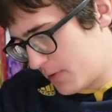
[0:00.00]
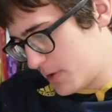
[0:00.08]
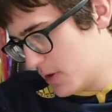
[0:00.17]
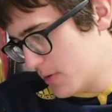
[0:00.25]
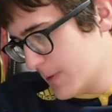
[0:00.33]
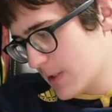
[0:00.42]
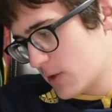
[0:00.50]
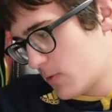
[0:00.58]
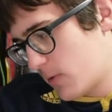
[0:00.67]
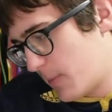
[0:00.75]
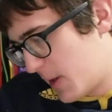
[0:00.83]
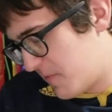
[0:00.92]
Excuse me, is just
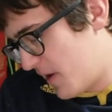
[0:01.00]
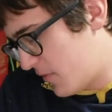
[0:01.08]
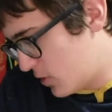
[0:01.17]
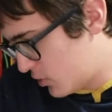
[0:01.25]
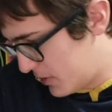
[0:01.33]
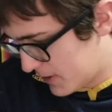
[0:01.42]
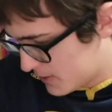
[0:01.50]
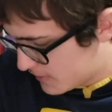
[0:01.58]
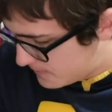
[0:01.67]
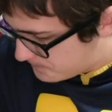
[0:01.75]
one of my favorite drinks.